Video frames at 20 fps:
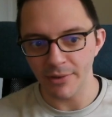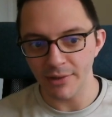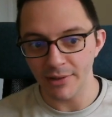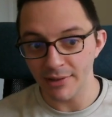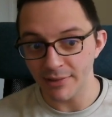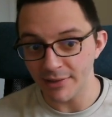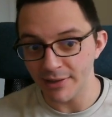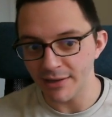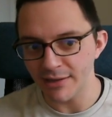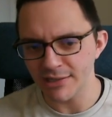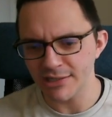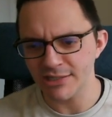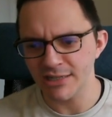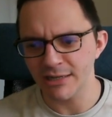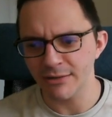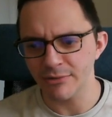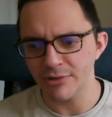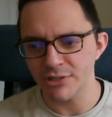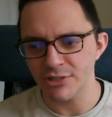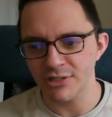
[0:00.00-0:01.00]
in the English
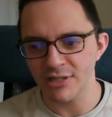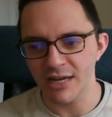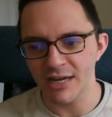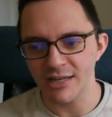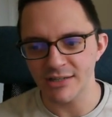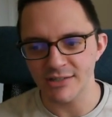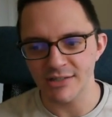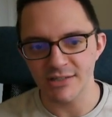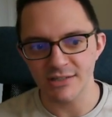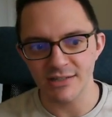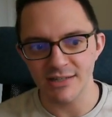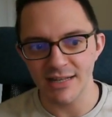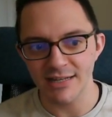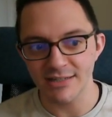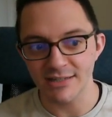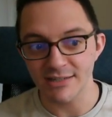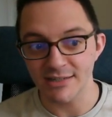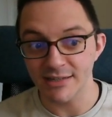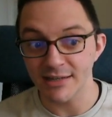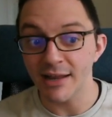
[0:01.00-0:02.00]
language that has its
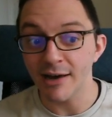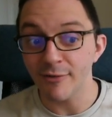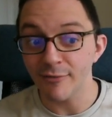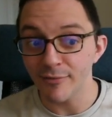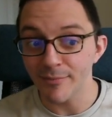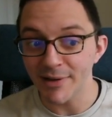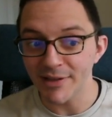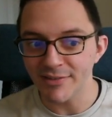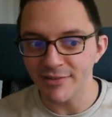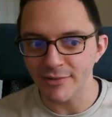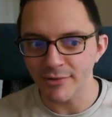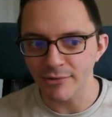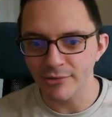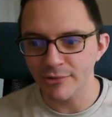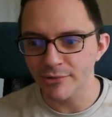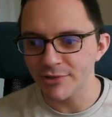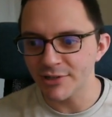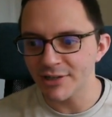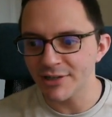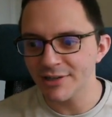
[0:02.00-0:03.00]
letters in alphabetical
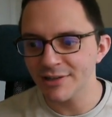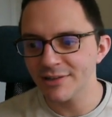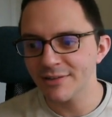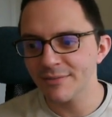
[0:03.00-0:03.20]
order.